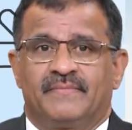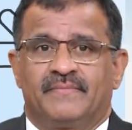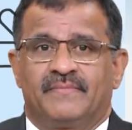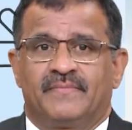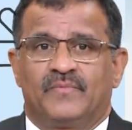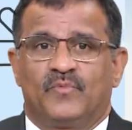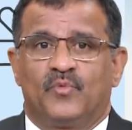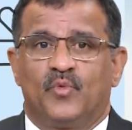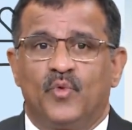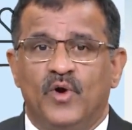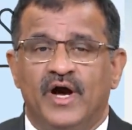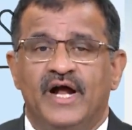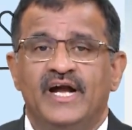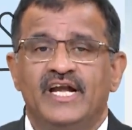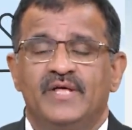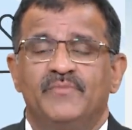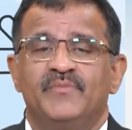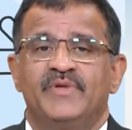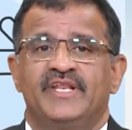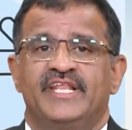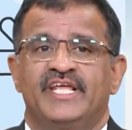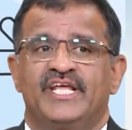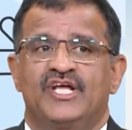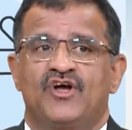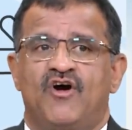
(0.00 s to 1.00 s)
word
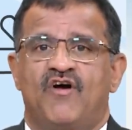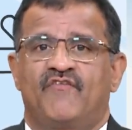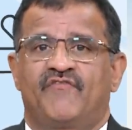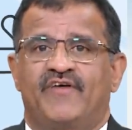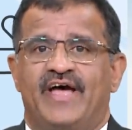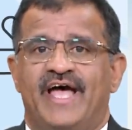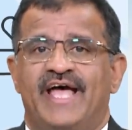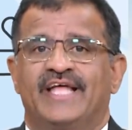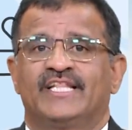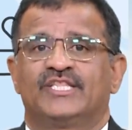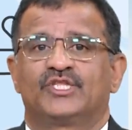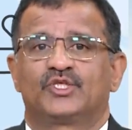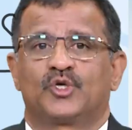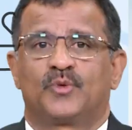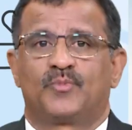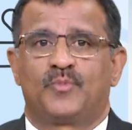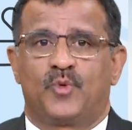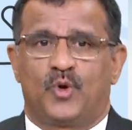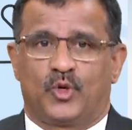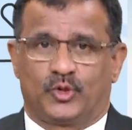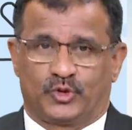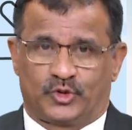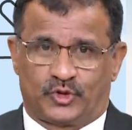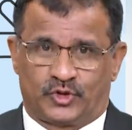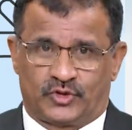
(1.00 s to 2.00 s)
meaning of
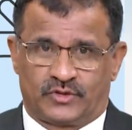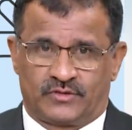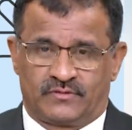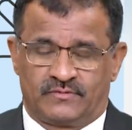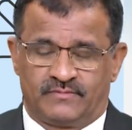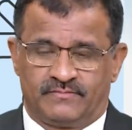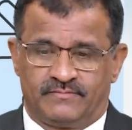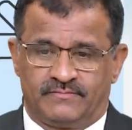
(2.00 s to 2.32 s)
anthropos.